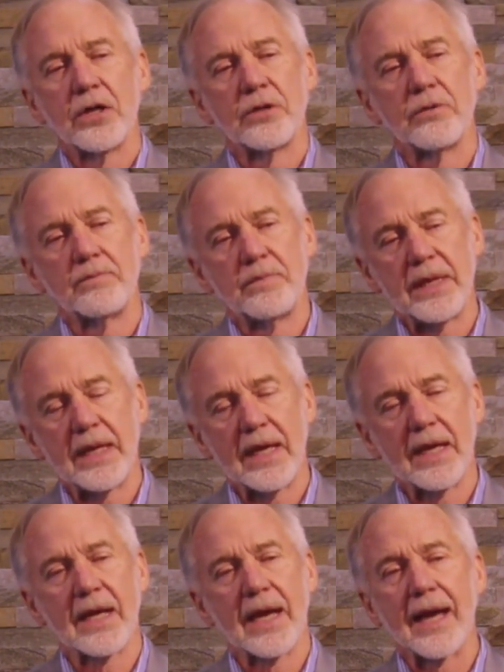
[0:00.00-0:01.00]
to
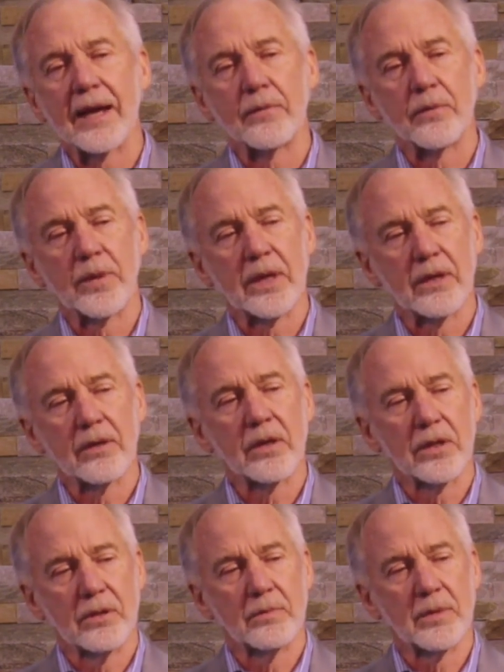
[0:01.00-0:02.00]
being a real
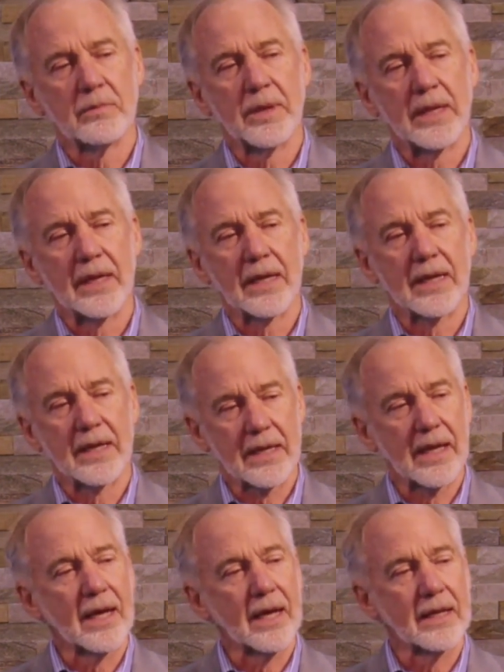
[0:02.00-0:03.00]
human being
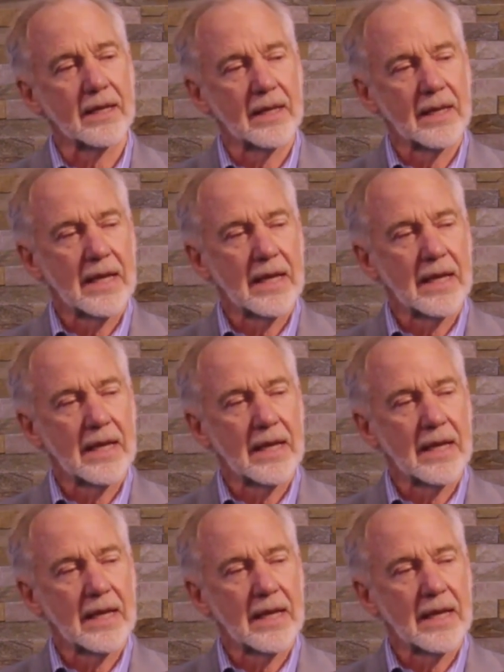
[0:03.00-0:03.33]
again.